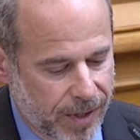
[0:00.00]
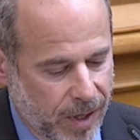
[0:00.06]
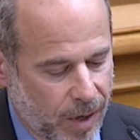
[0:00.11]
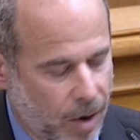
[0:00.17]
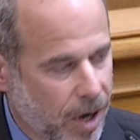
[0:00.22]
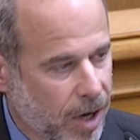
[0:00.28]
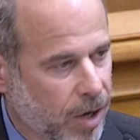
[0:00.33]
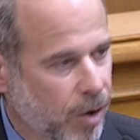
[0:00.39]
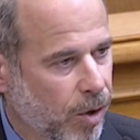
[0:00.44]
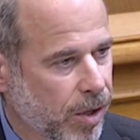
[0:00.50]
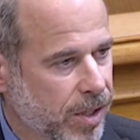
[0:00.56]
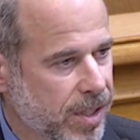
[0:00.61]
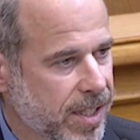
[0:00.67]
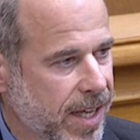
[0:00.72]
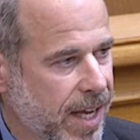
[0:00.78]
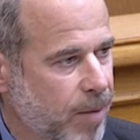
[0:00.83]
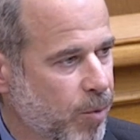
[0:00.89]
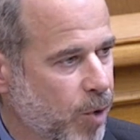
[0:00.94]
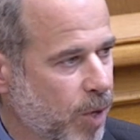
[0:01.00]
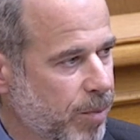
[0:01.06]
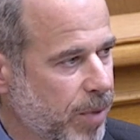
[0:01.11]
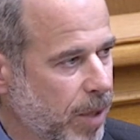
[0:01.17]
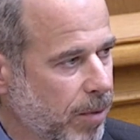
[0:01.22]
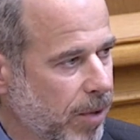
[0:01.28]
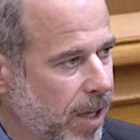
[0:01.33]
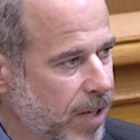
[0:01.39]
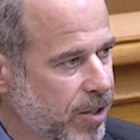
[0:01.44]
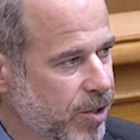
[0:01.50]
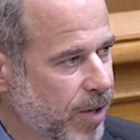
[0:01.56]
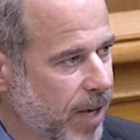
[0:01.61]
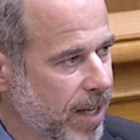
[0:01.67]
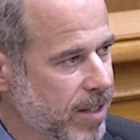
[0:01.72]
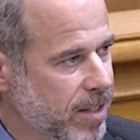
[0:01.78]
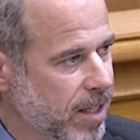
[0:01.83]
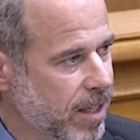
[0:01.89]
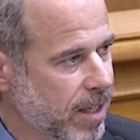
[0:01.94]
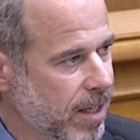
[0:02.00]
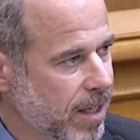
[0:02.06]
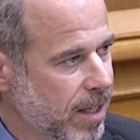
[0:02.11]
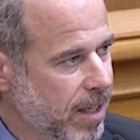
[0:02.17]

our goal is to get more people on transit.